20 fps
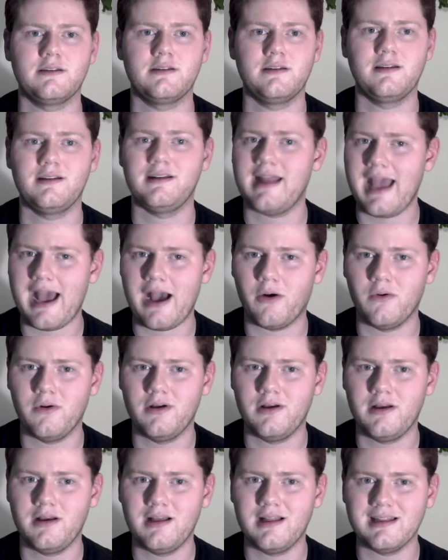Now,
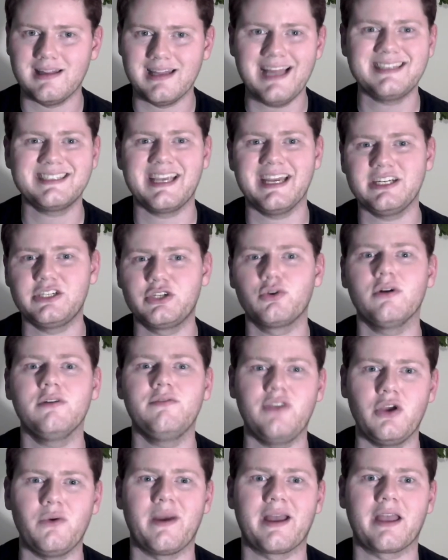let's get to
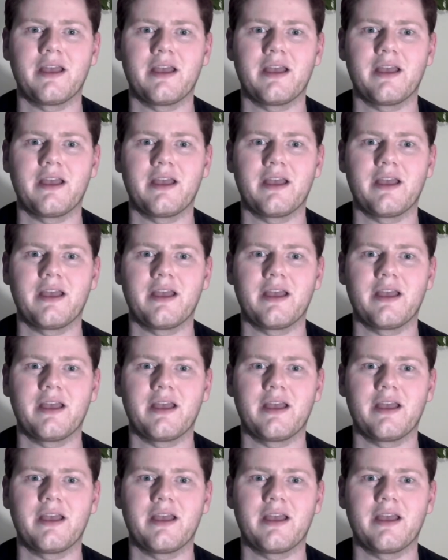reviewing.